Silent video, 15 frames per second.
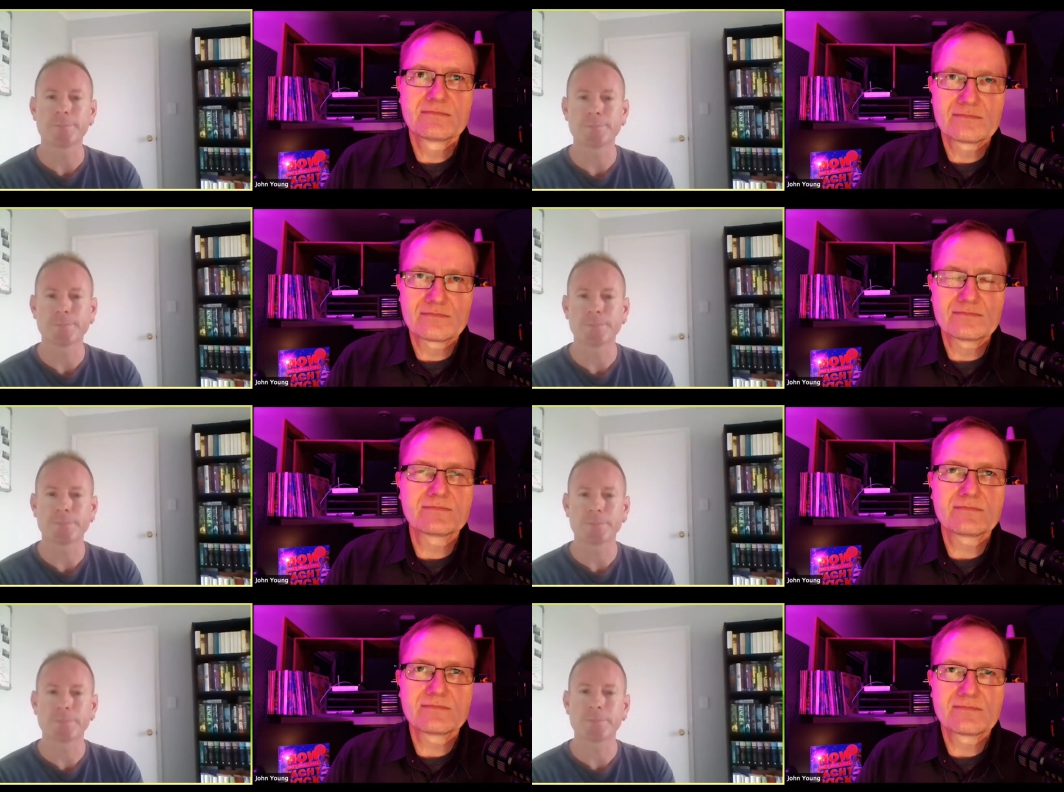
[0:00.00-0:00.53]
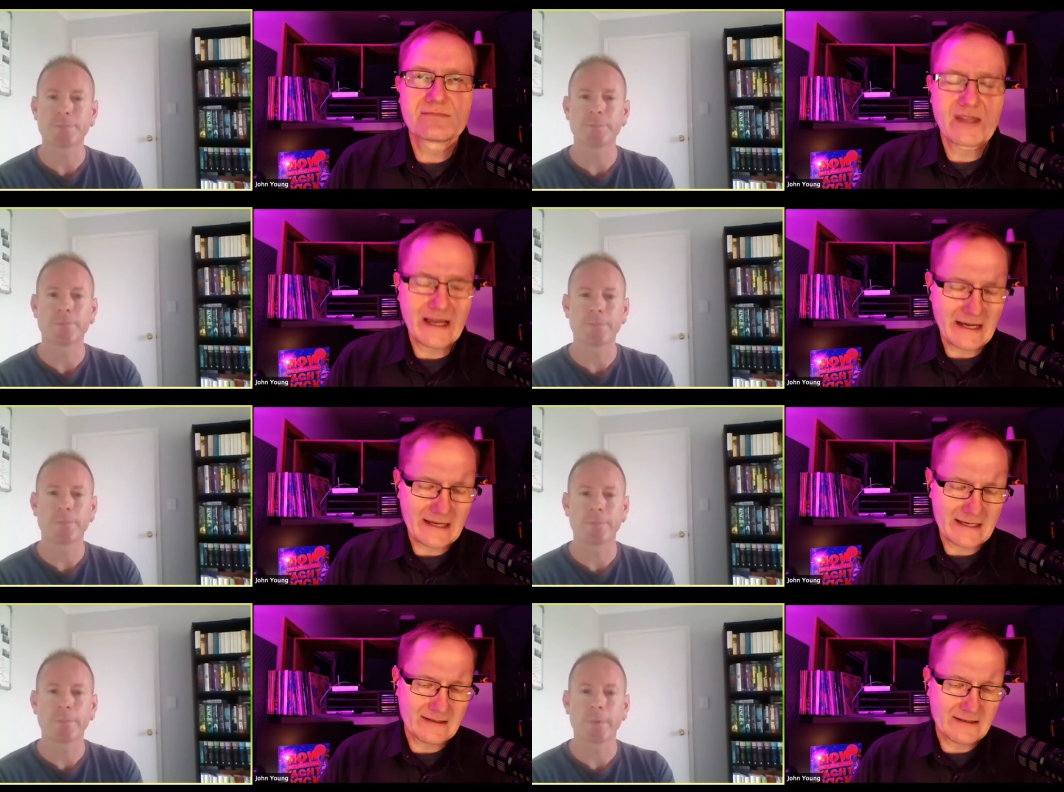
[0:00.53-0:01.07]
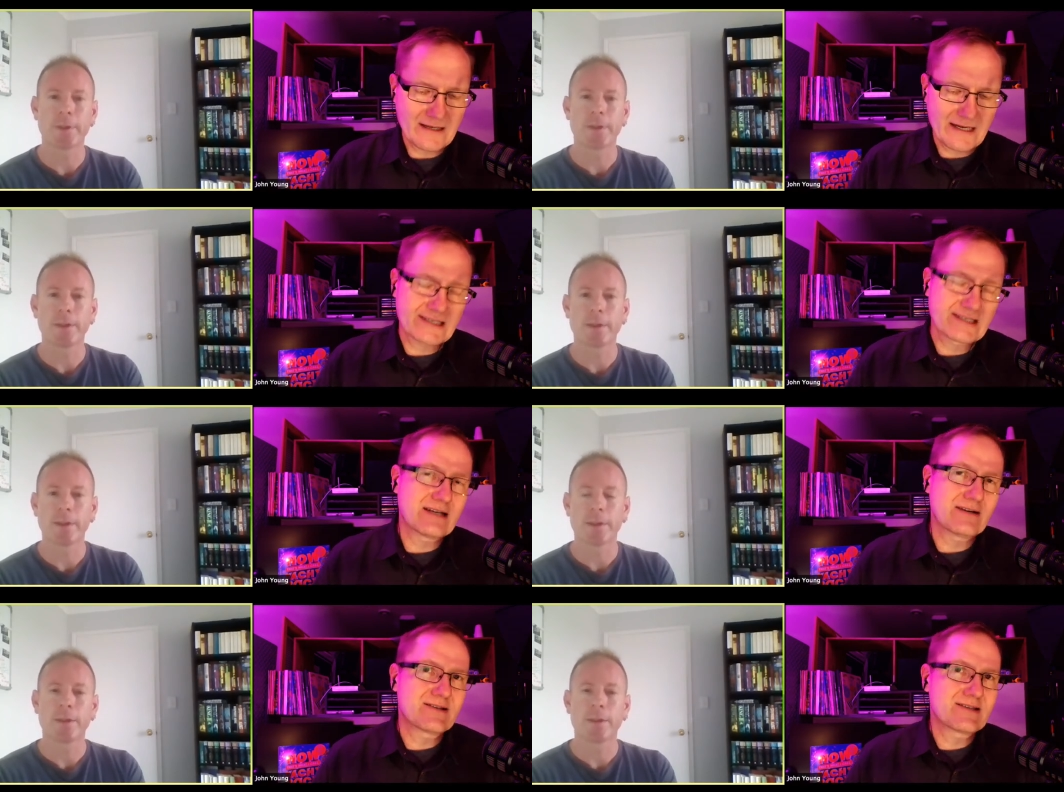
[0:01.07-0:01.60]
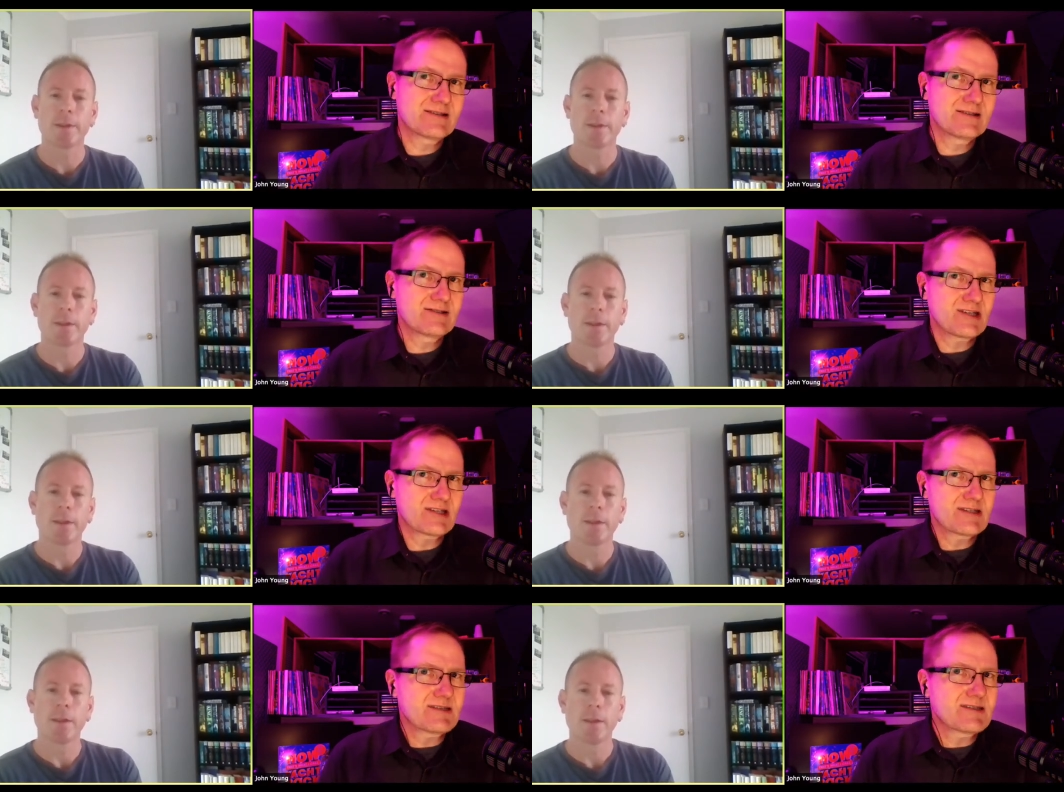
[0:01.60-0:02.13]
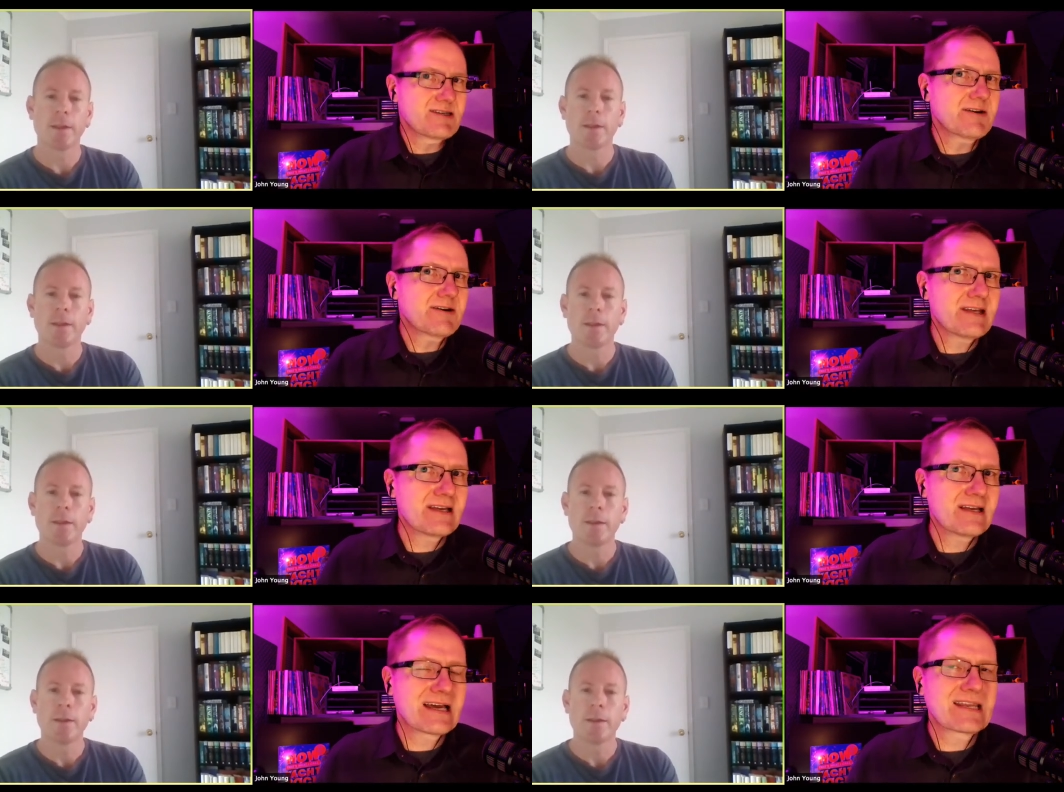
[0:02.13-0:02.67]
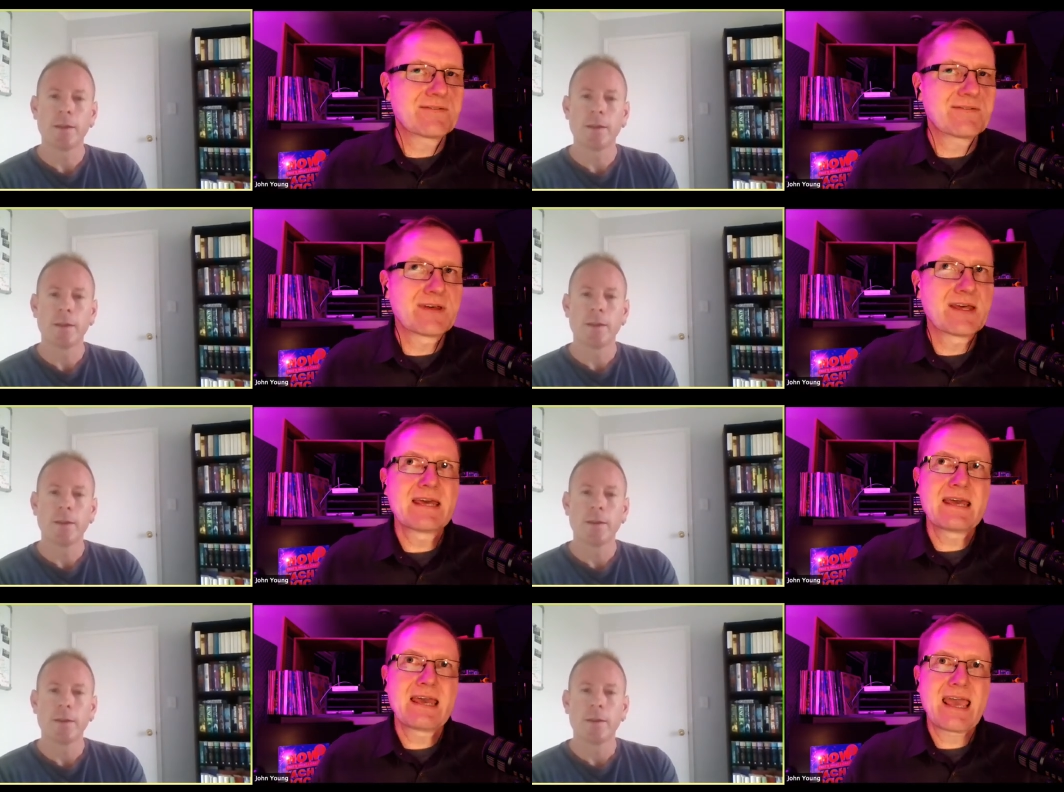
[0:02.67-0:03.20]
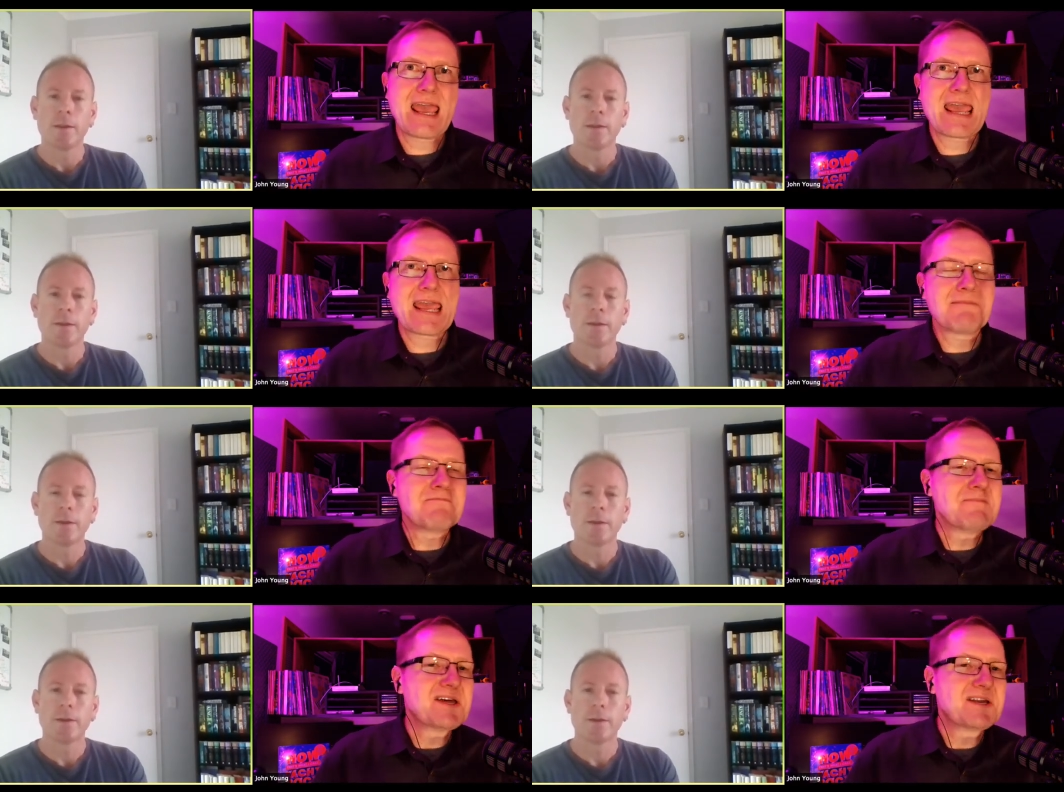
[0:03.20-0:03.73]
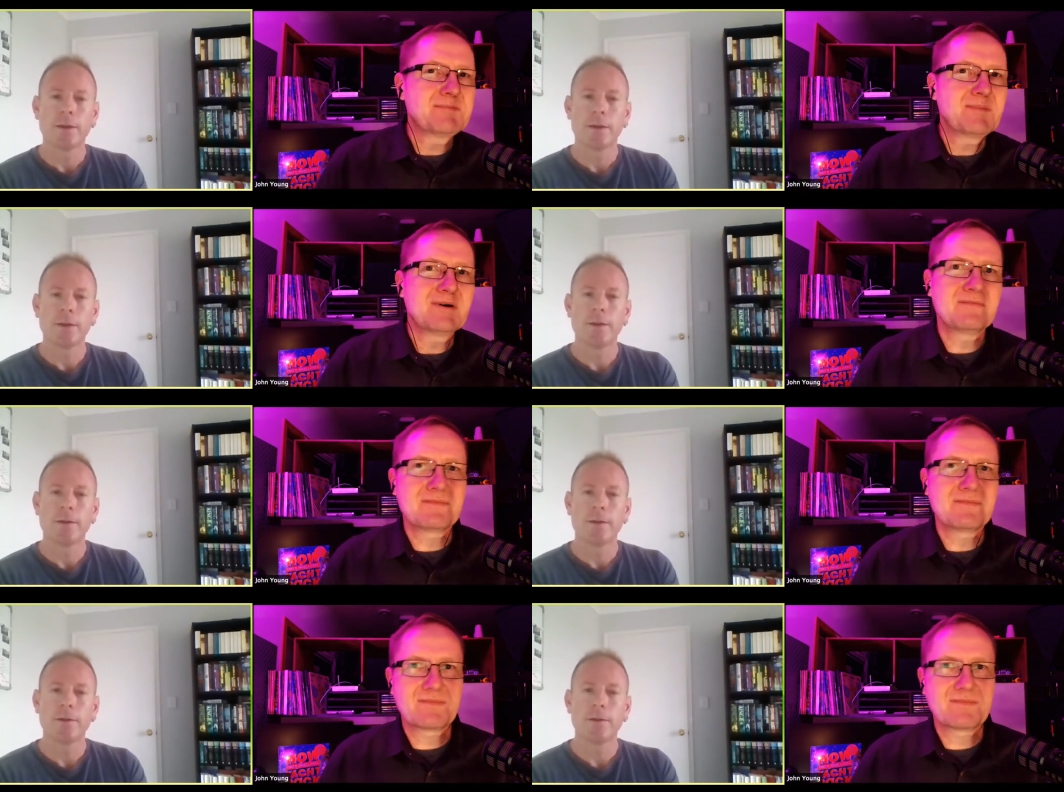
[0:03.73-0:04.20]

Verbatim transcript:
Speaker 1: Mm-hmm. Nice, nice. Now, Justin, is there any kind of a minimum